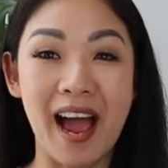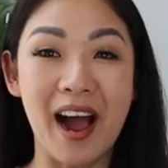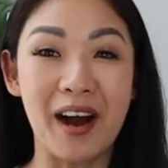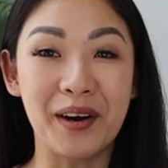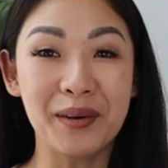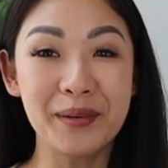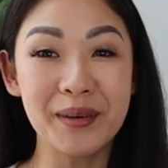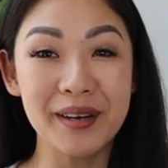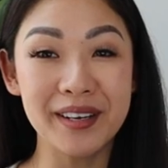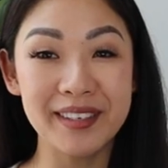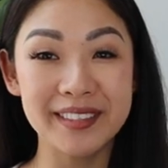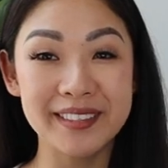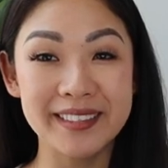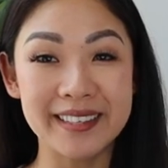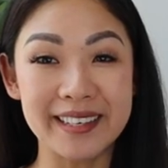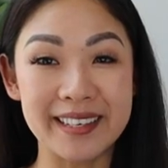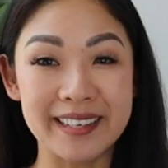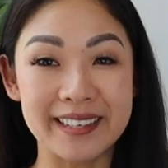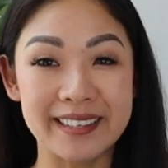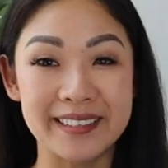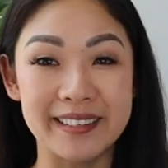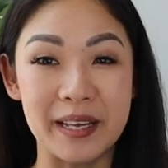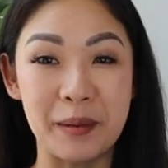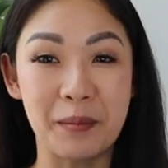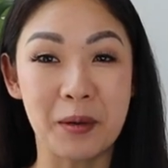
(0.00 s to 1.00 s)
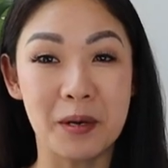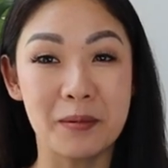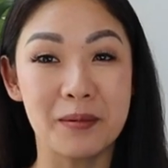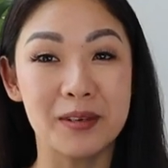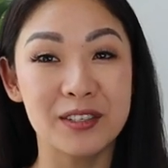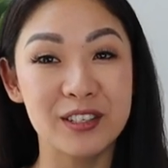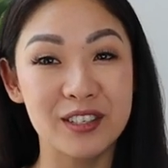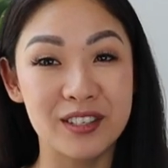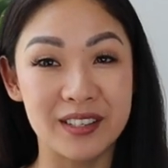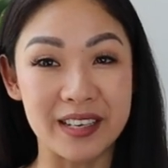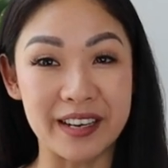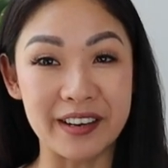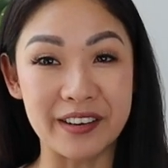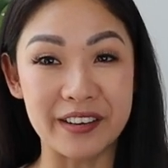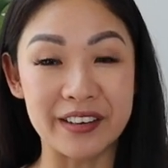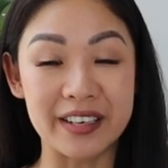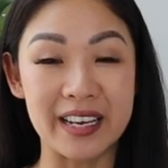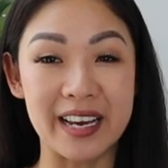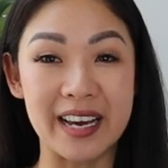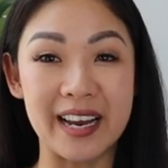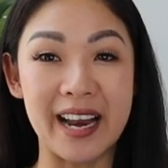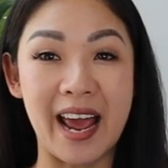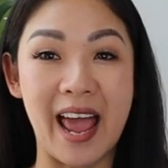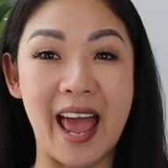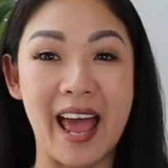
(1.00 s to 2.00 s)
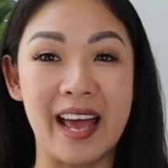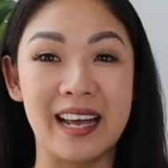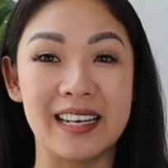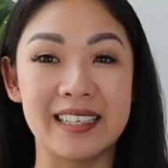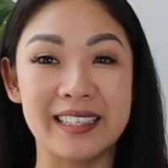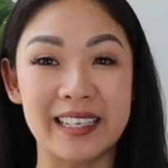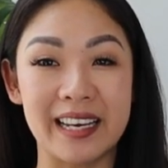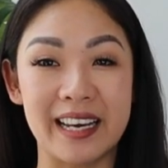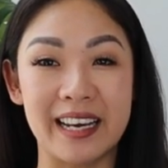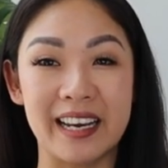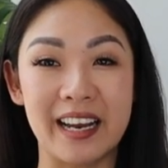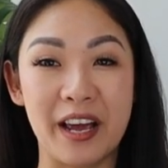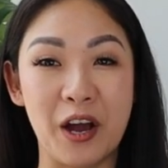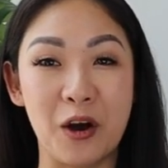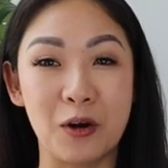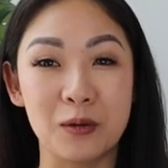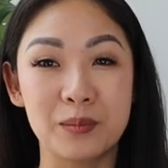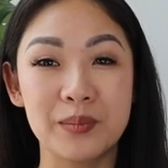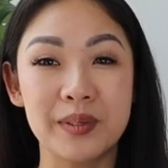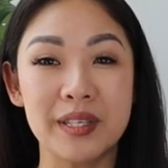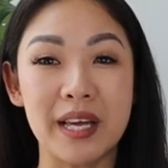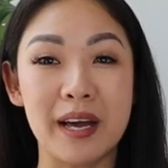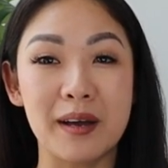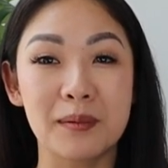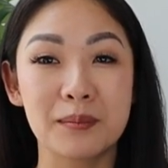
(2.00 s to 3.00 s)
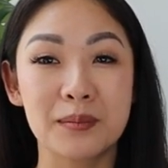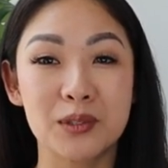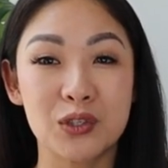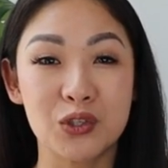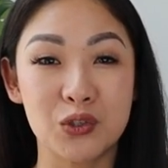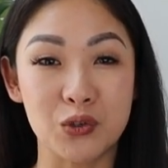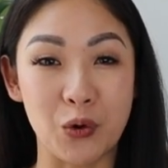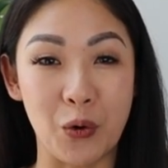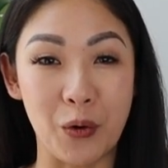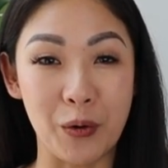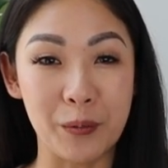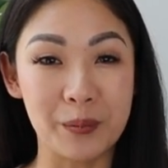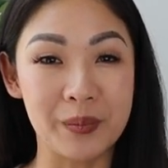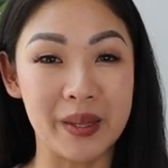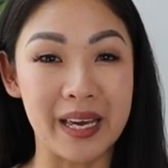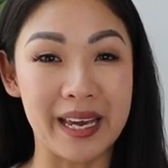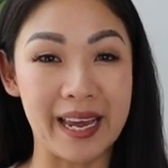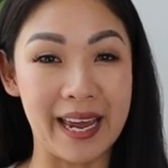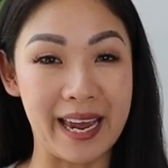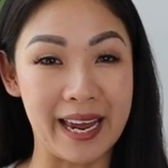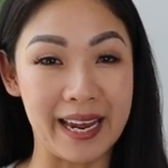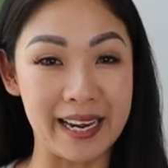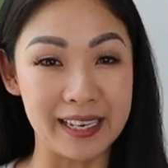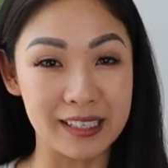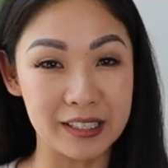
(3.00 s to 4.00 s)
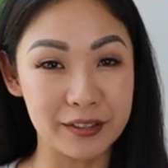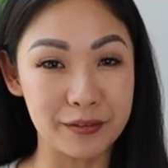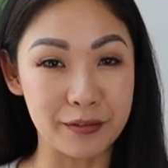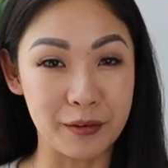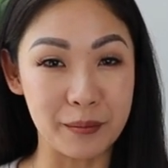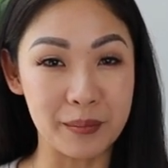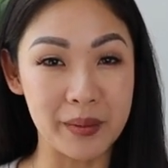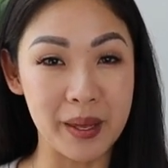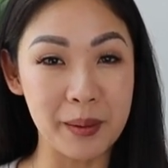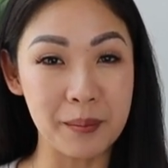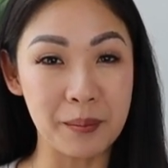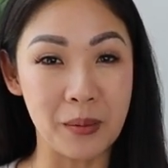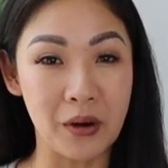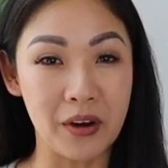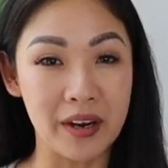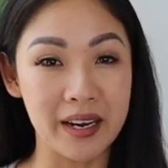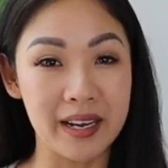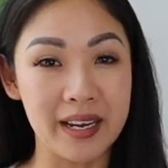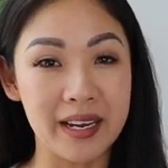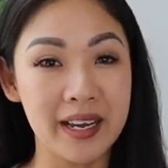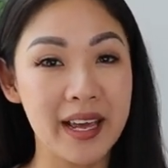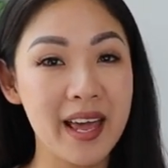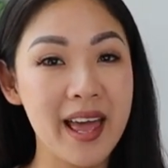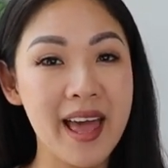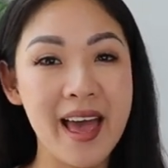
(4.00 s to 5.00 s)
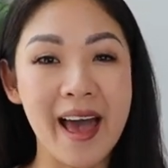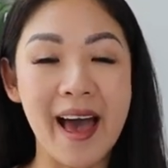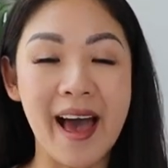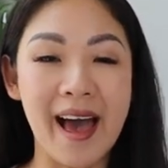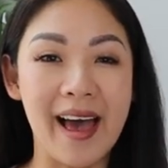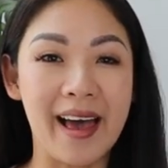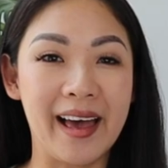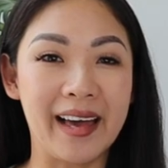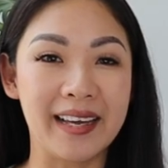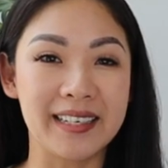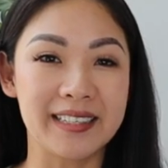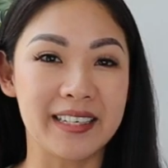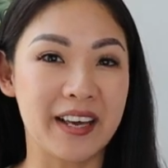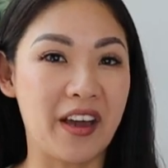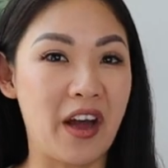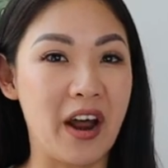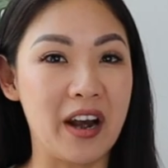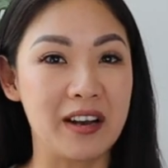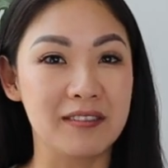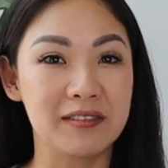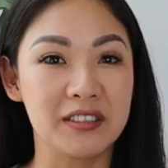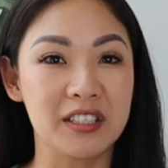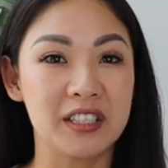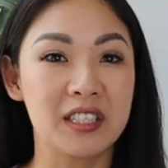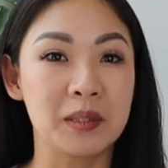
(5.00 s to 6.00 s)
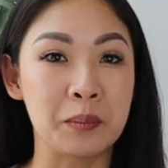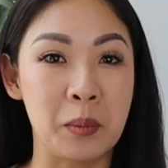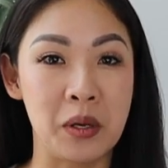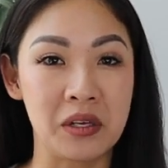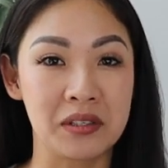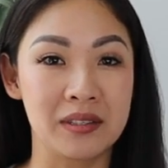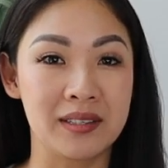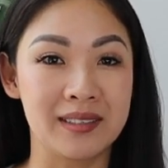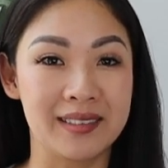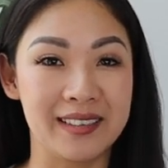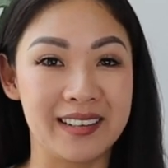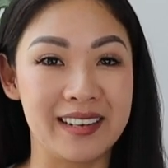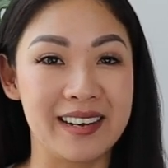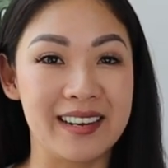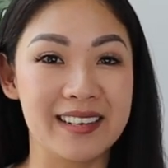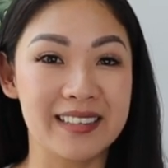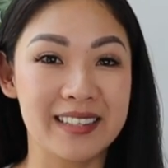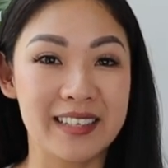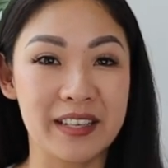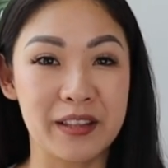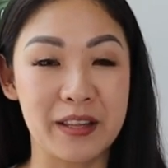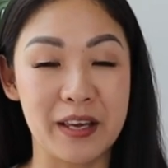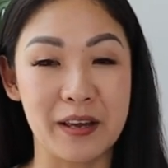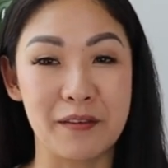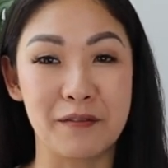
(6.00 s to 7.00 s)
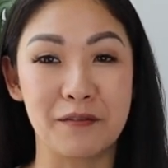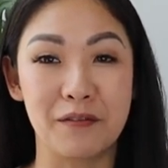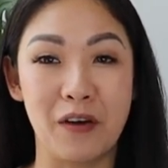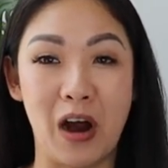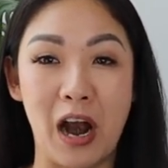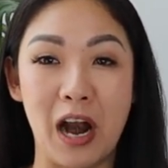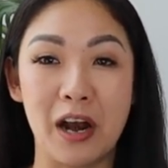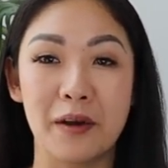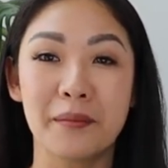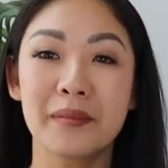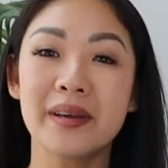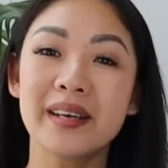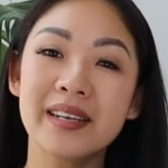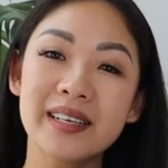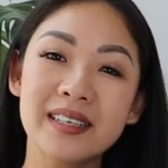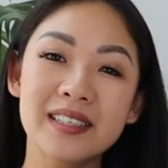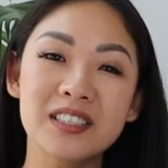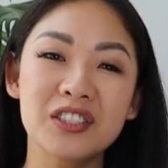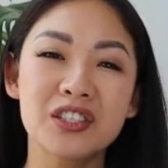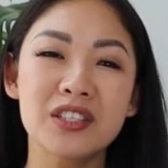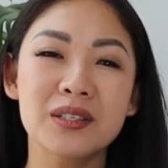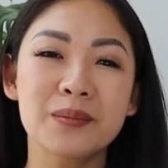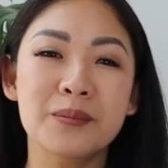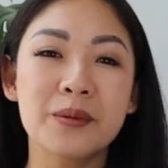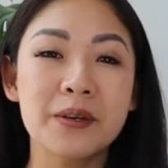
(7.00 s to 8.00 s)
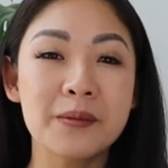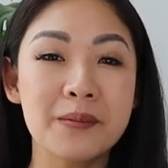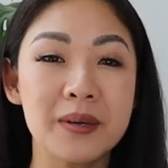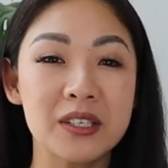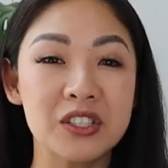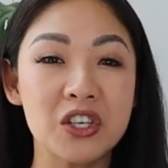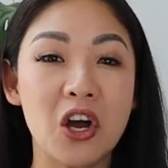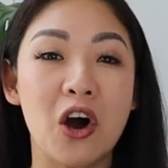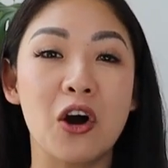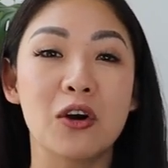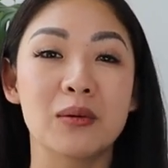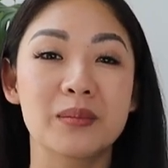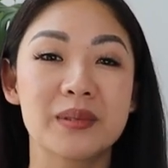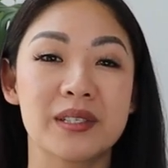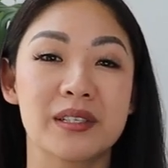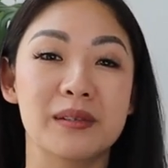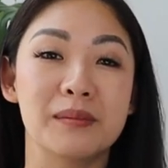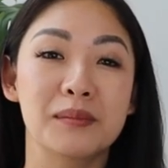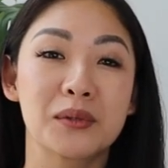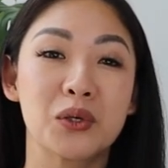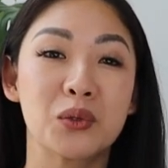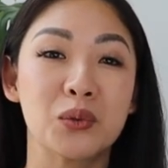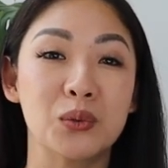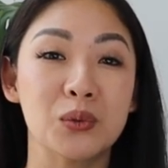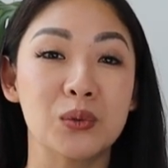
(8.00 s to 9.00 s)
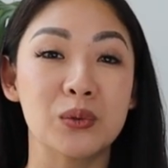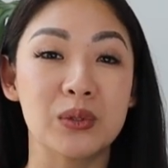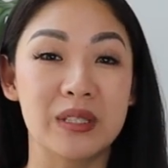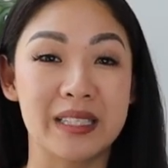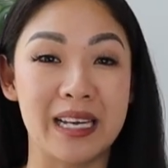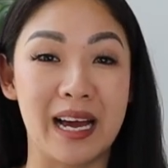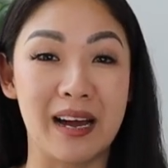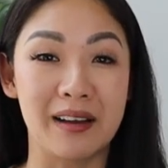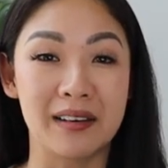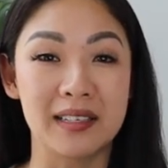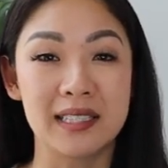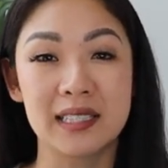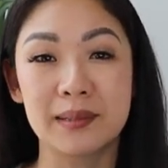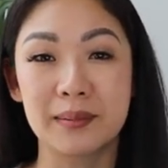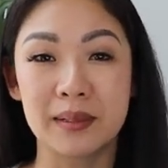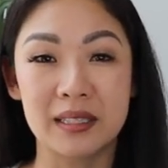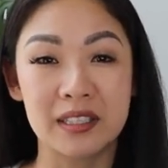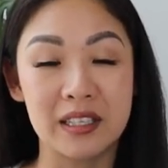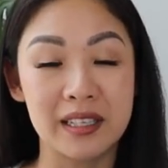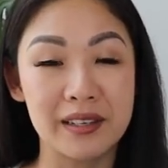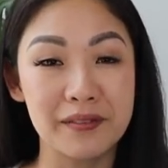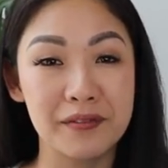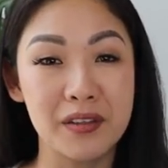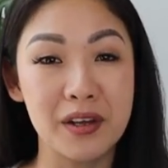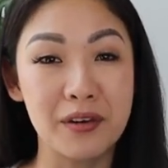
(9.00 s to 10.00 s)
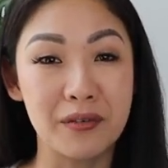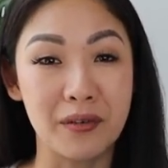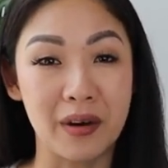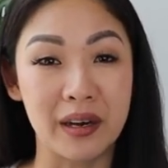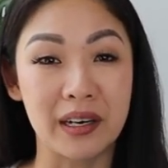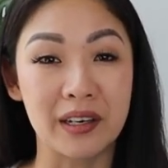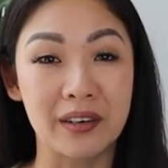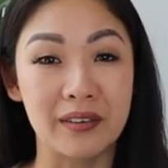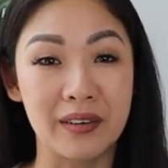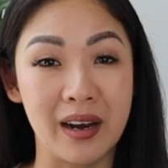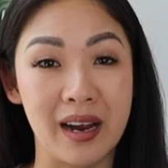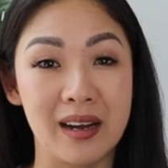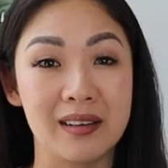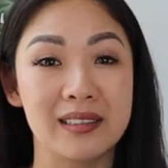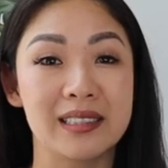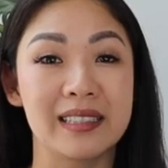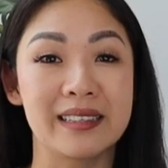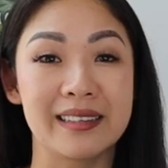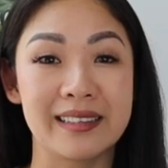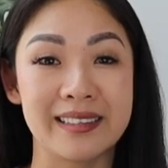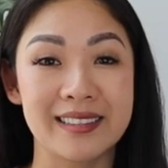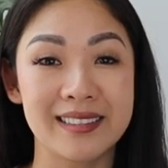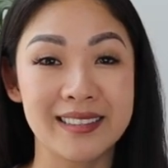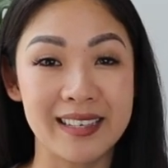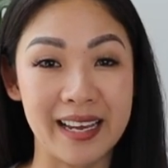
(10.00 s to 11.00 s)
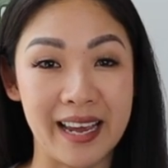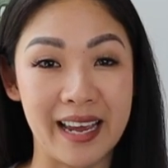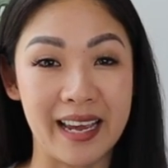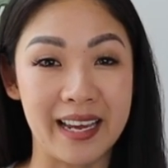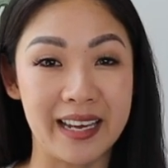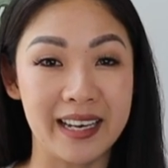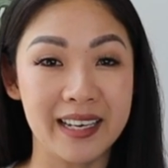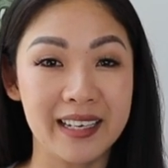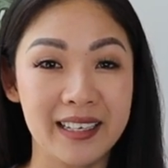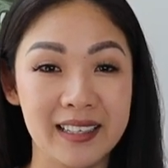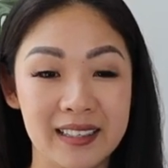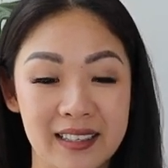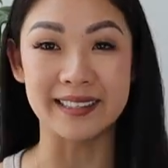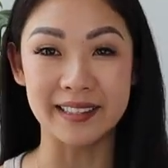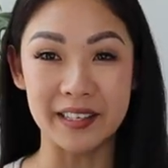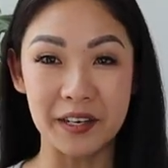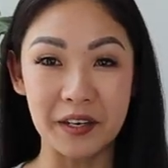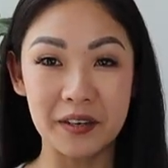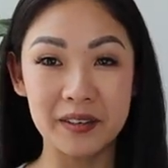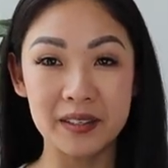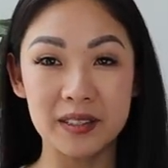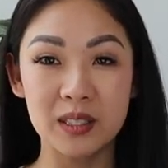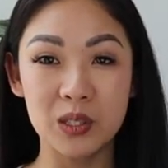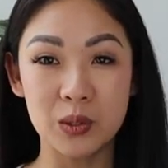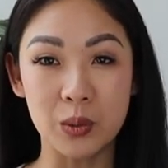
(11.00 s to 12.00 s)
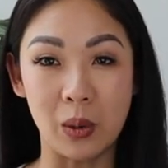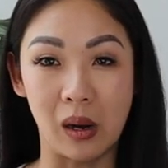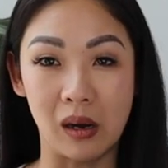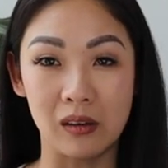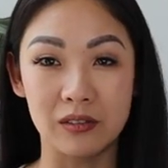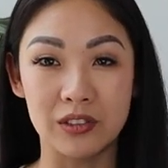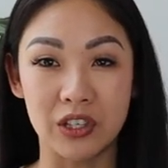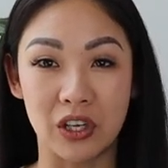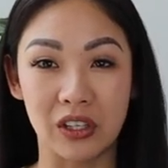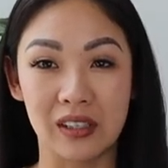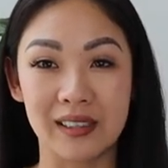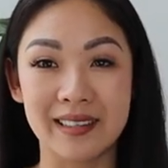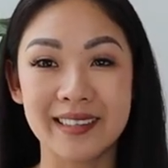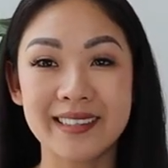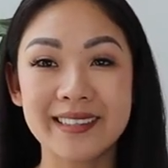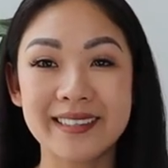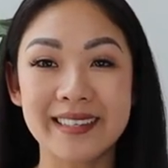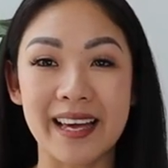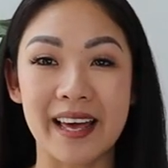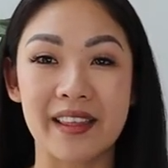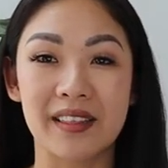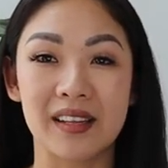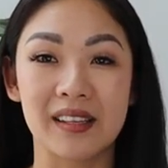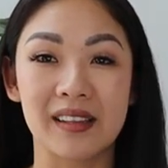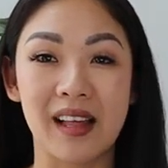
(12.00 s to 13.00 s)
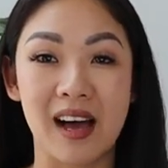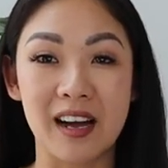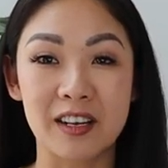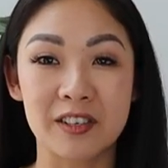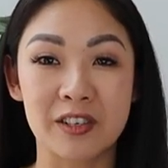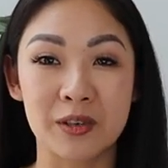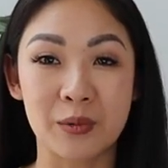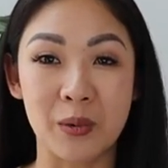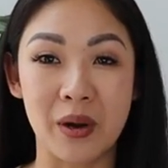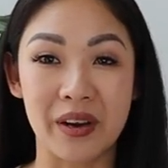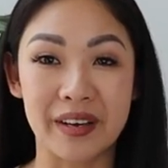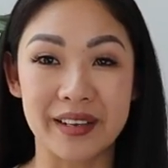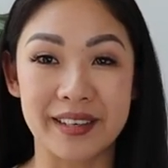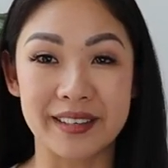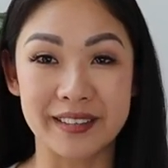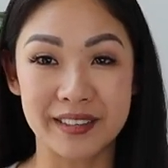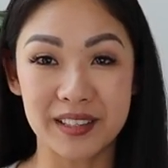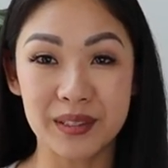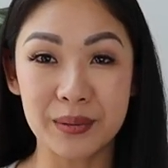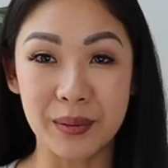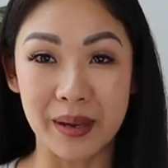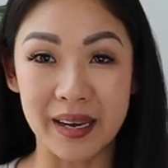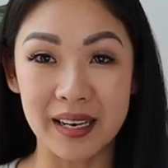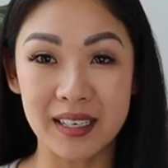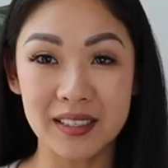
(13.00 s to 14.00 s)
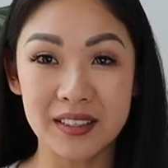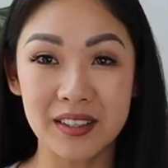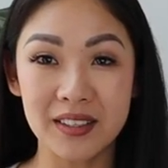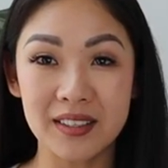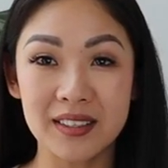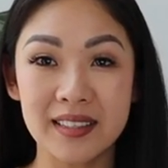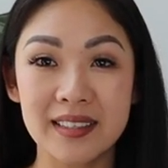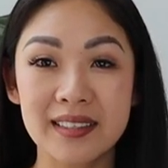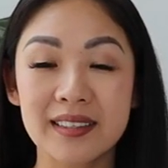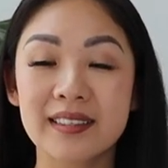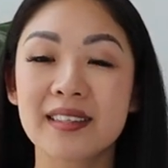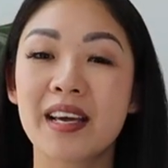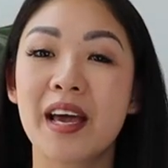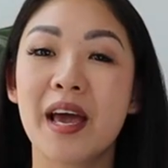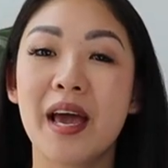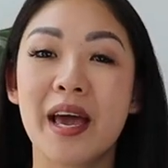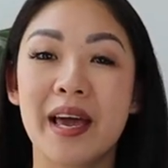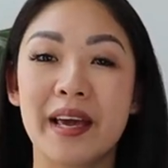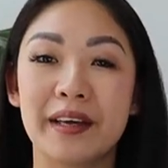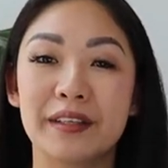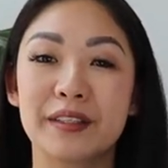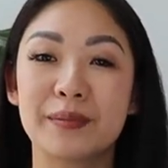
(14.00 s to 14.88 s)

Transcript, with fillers: How it works is they pretty much sit on it and it helps absorb the heat from their body and it kind of disperses it into the environment and it just pretty much helps them cool down especially if they're running around in this heat. This here is $12 and the larger one is $20.